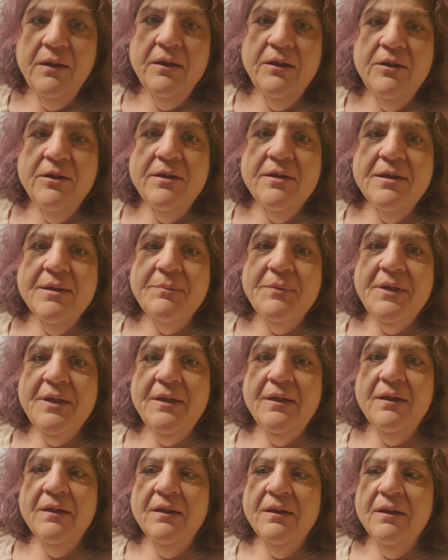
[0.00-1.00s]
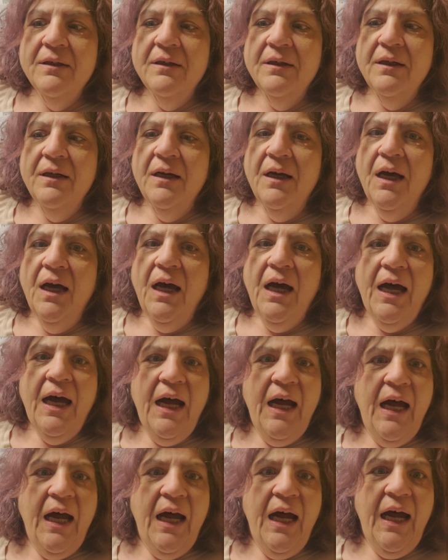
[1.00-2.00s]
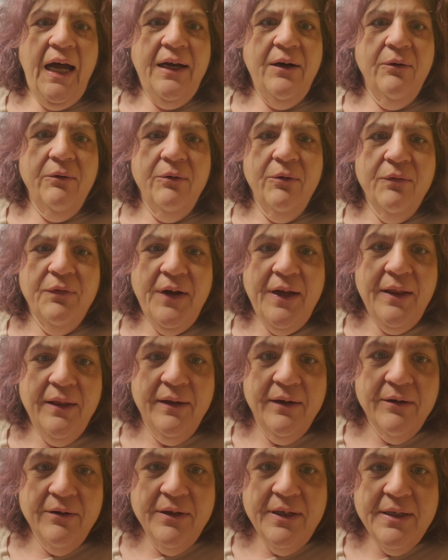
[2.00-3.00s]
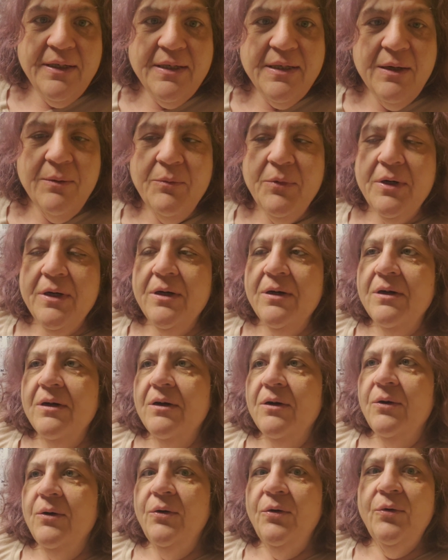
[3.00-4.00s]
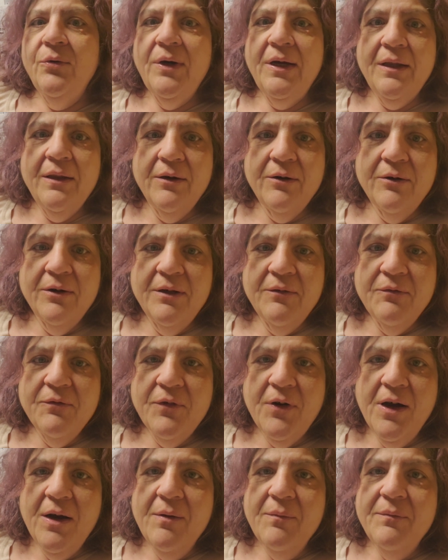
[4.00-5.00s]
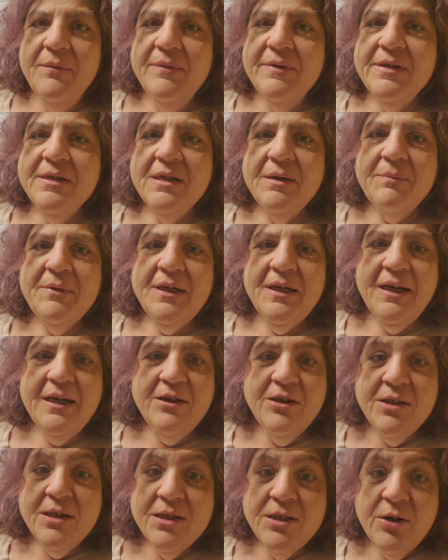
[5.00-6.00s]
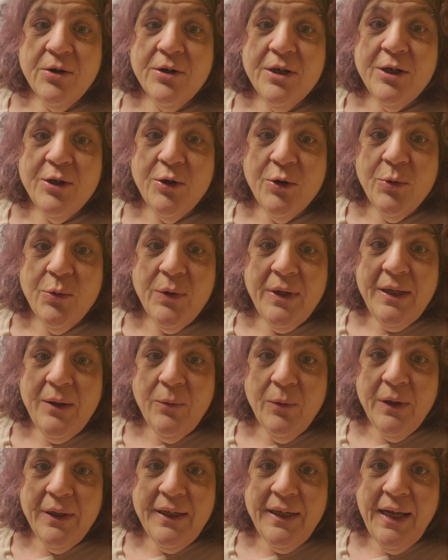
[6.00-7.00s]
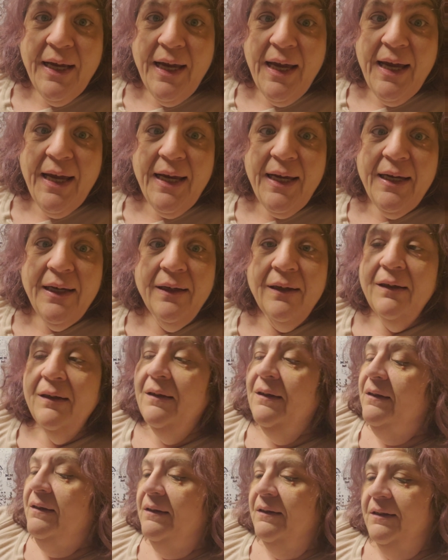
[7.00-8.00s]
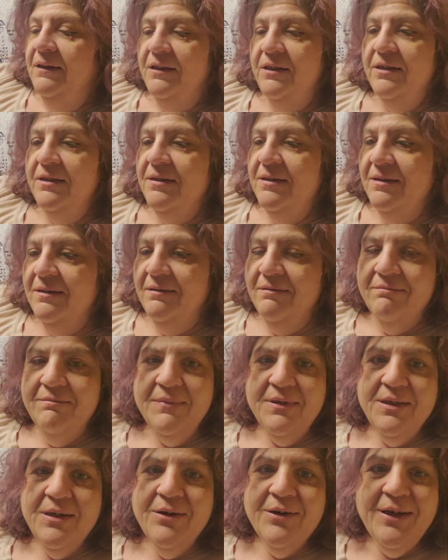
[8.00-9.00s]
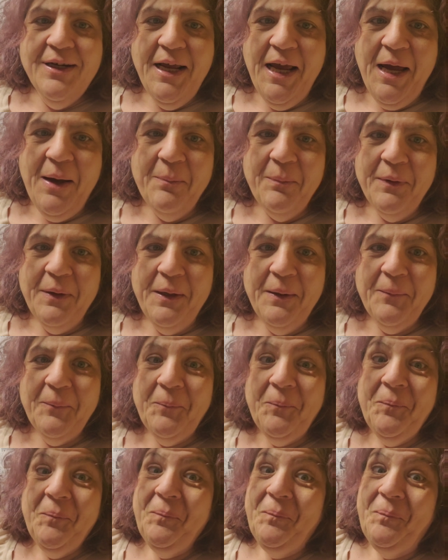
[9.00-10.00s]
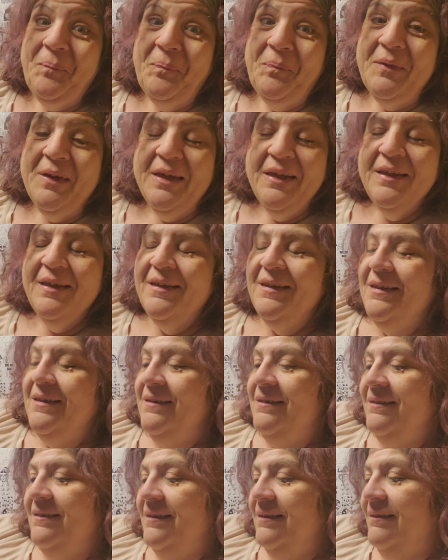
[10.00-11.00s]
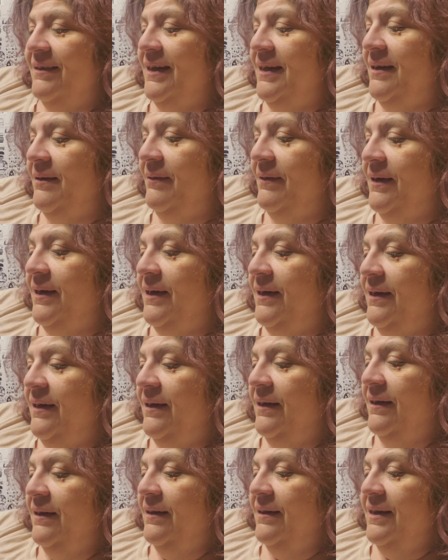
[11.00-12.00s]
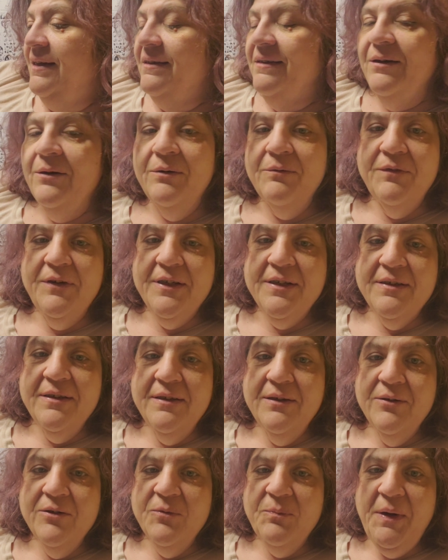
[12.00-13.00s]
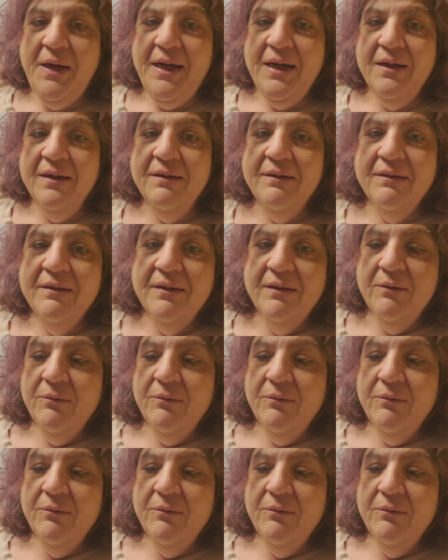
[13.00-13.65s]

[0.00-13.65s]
Just something, I don't know if I learned it somewhere, who I learned it from, something I just started doing one day. Just started happening. So anyway, that's how I'm fixing those pants.